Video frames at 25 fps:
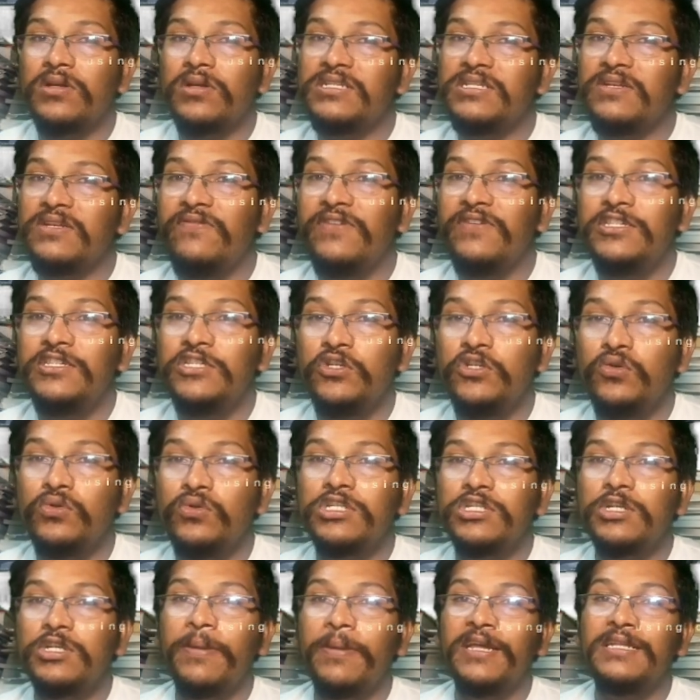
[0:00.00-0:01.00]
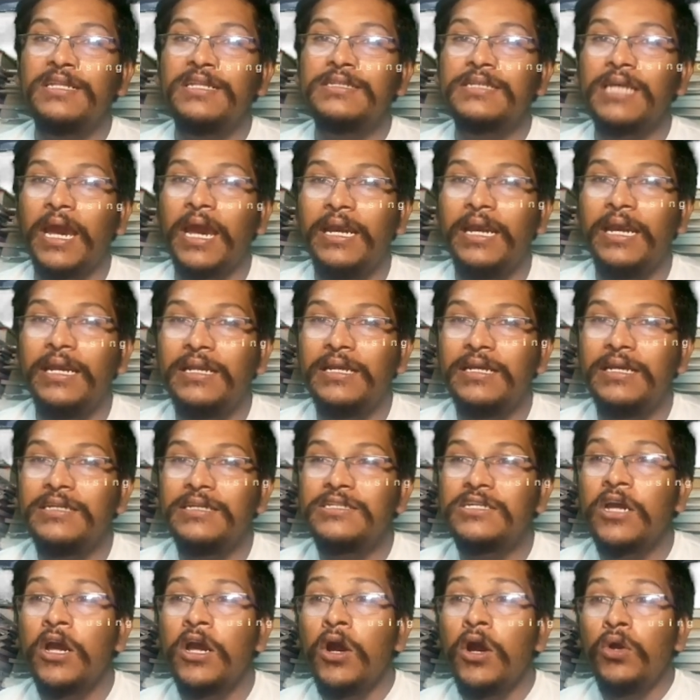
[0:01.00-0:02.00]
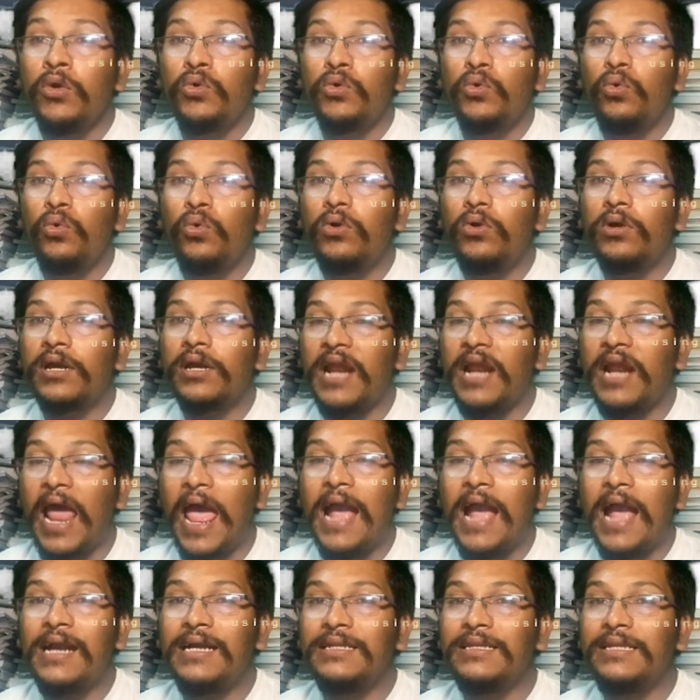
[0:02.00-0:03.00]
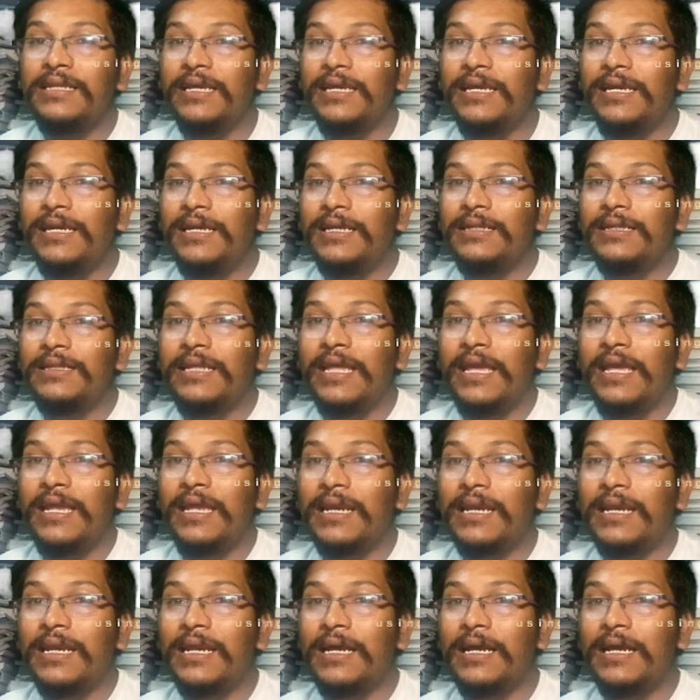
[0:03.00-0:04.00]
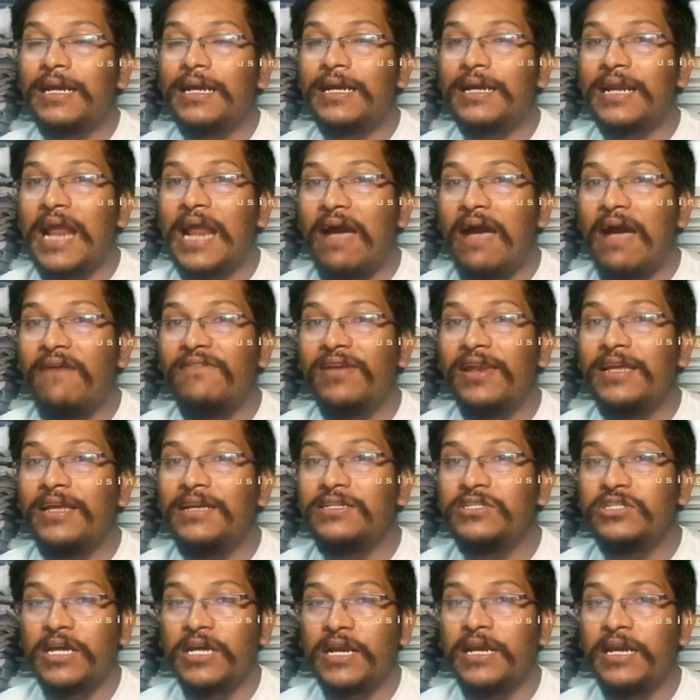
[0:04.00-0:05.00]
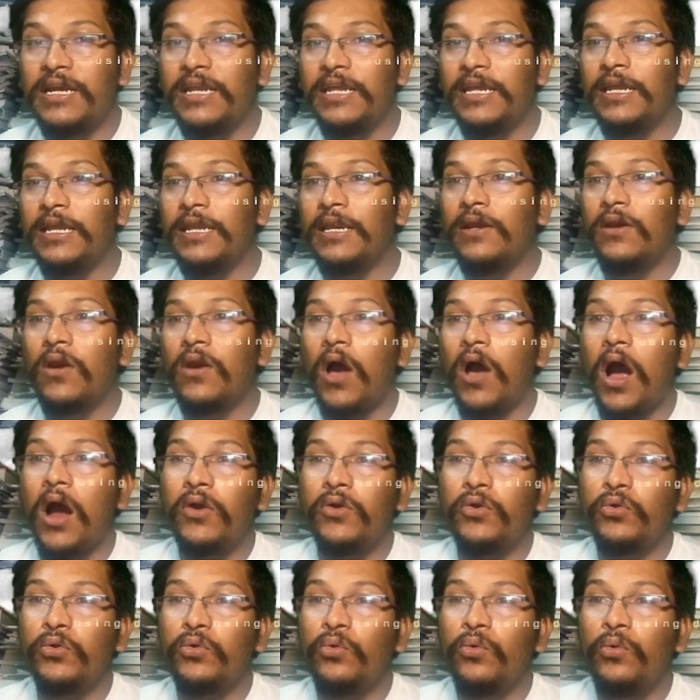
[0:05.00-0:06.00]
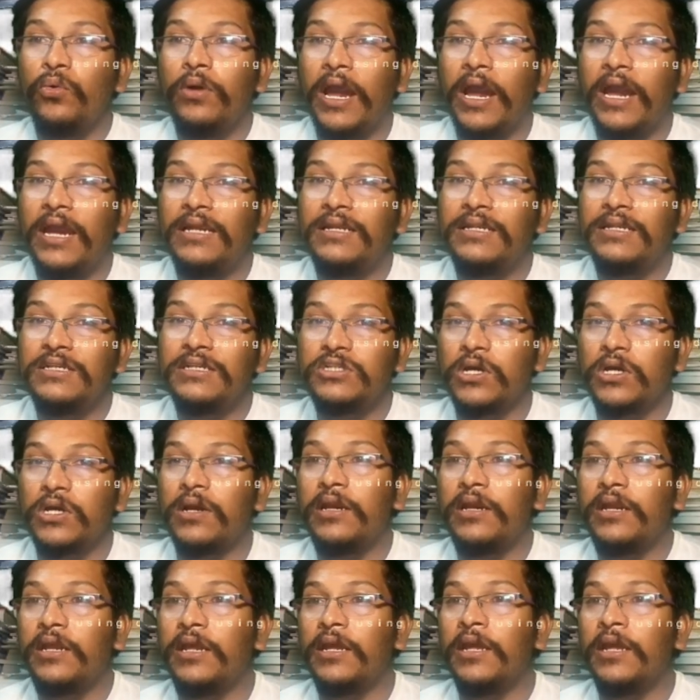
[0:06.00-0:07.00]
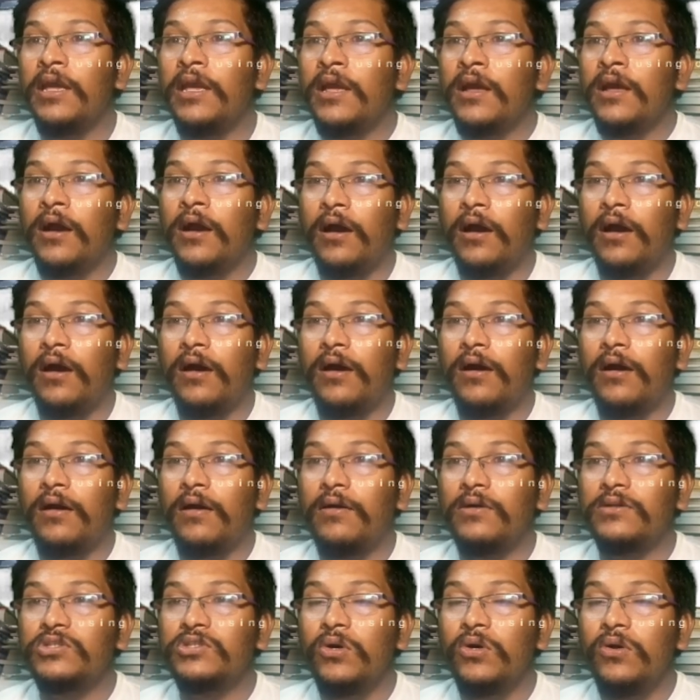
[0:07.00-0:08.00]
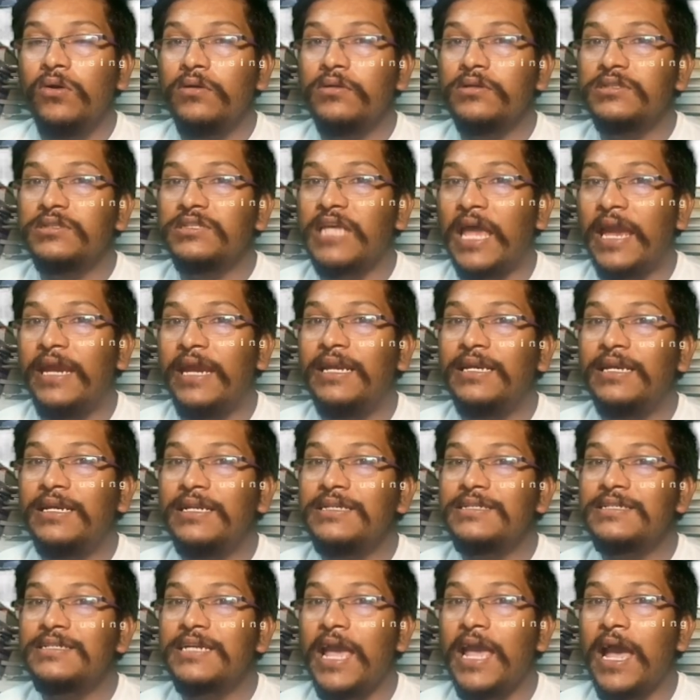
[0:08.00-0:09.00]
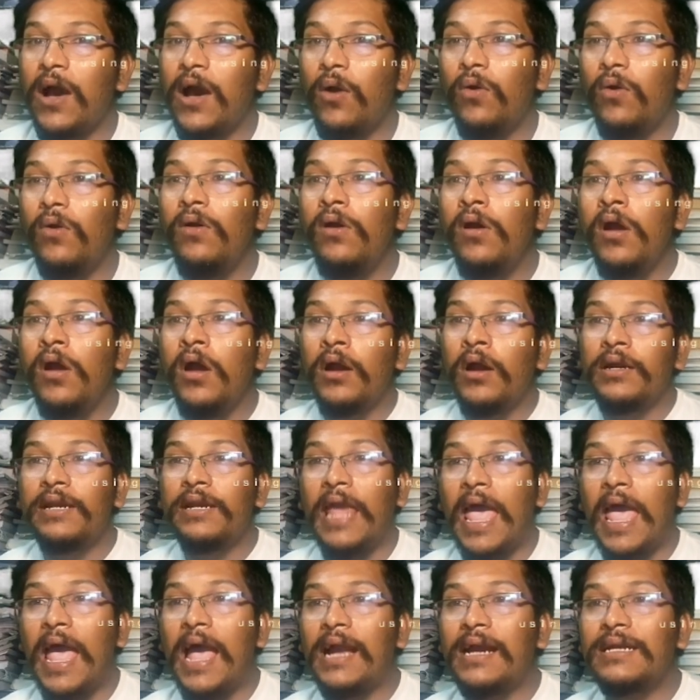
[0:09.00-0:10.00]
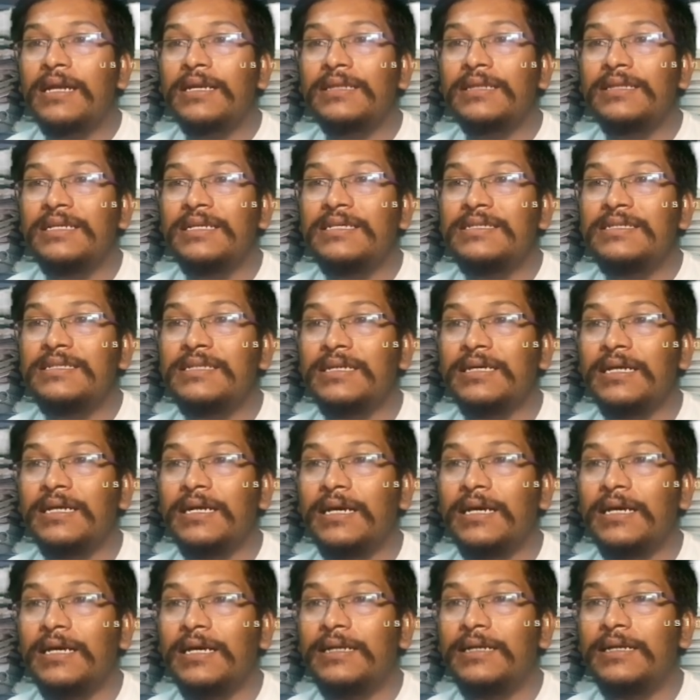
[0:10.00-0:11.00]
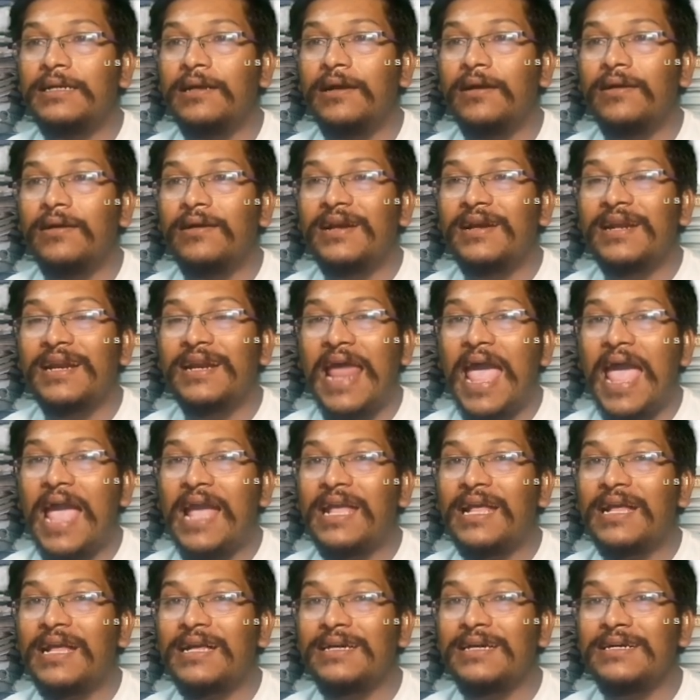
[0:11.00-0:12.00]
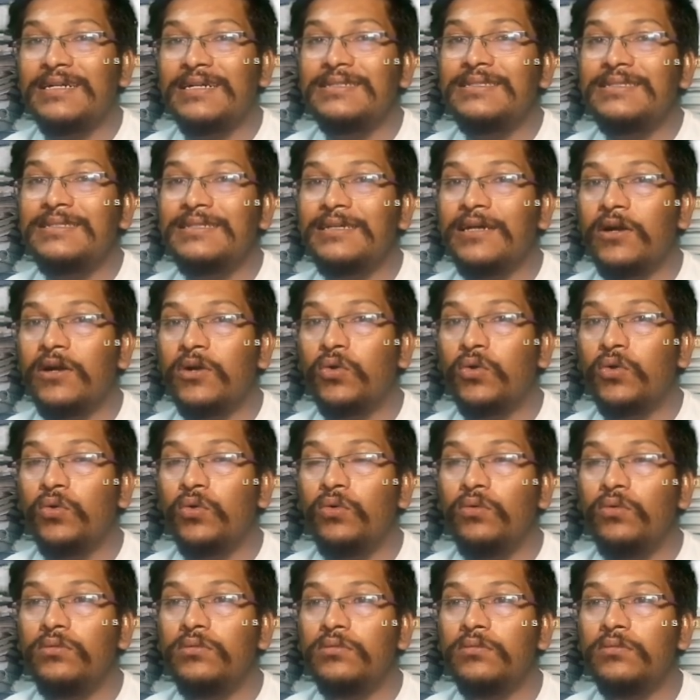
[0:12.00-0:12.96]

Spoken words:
which used by the scientists to track their traveling journey, not to guide the journey. So scientists have tagged these trackers to